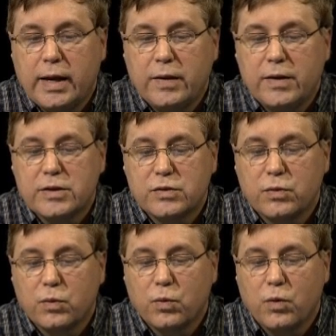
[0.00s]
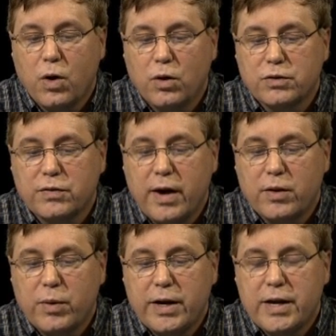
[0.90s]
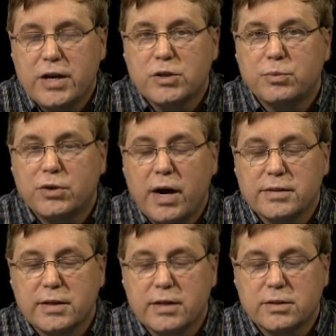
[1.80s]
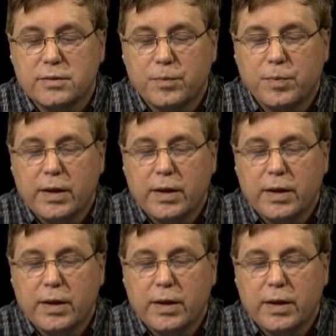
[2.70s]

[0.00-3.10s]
In this ultraviolet radiation process,